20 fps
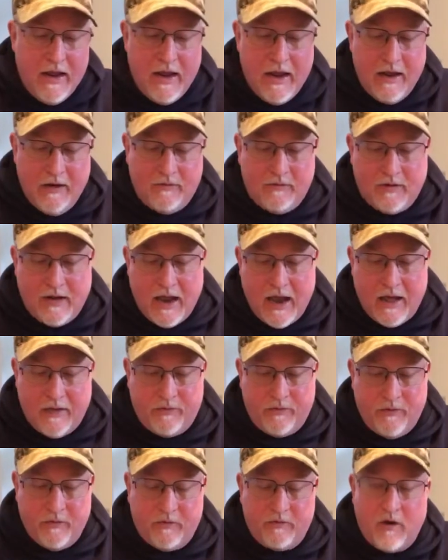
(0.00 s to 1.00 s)
It's
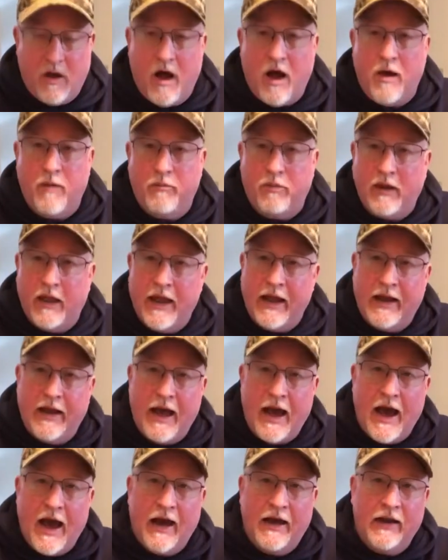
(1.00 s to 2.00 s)
got the saw blade
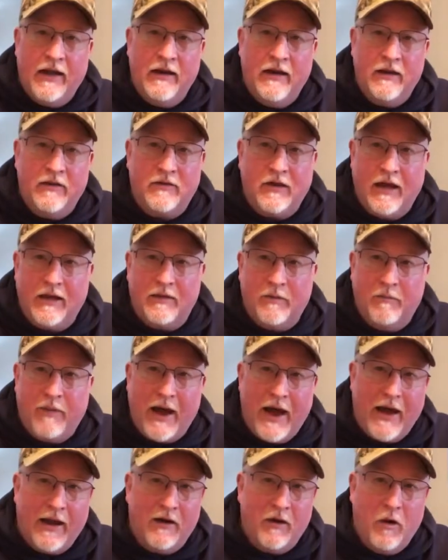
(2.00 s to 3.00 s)
on it. It's got the
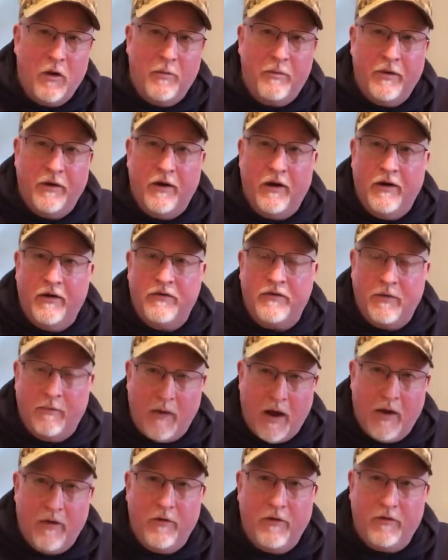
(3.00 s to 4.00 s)
bottle opener and
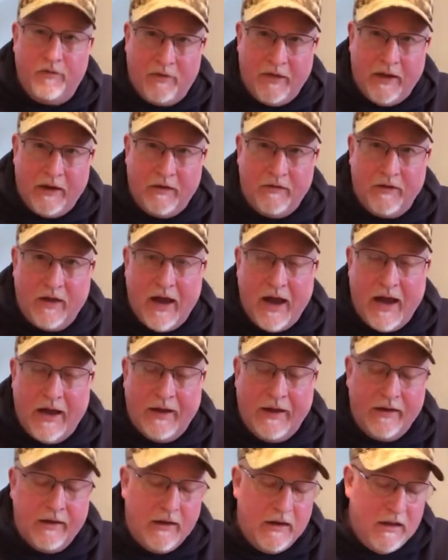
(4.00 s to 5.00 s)
some other things
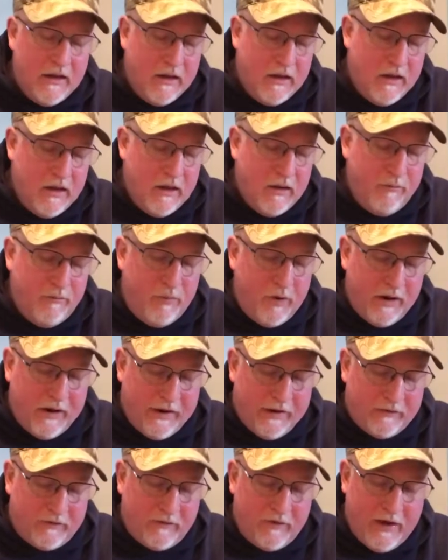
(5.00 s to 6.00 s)
on it but
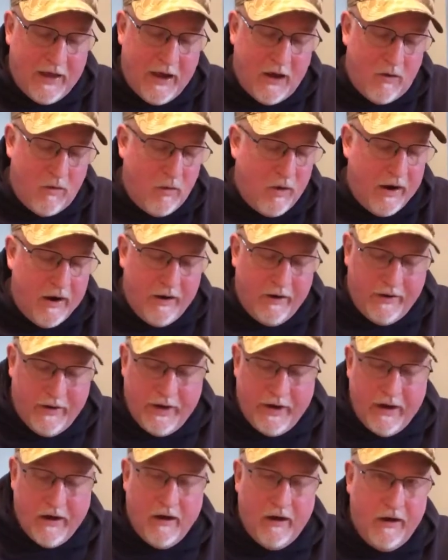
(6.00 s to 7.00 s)
it's nowhere
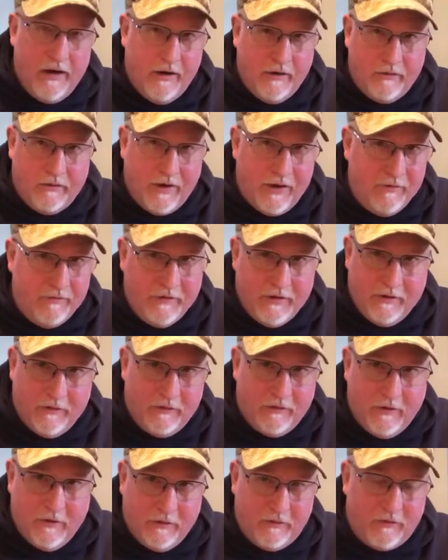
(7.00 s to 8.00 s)
near as heavy
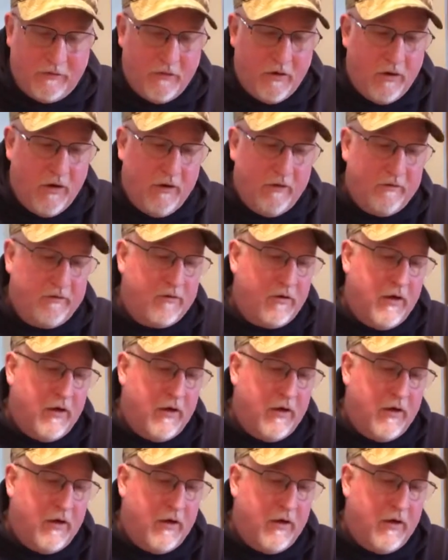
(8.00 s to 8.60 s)
as this Surge.